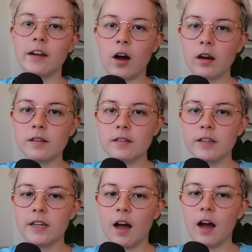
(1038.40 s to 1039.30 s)
And
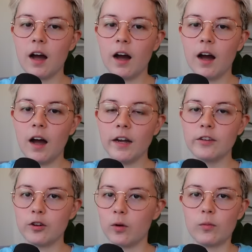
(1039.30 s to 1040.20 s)
honestly, I
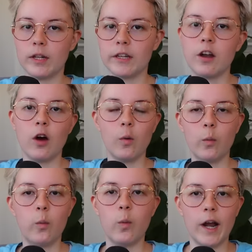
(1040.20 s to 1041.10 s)
don't really
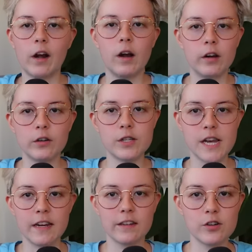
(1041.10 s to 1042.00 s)
know where
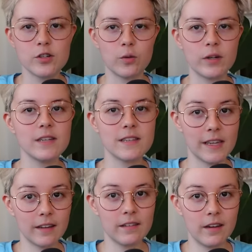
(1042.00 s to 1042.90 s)
understanding their stories
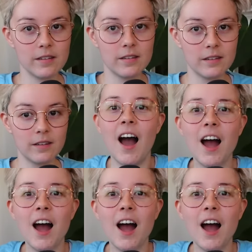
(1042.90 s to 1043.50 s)
gets us.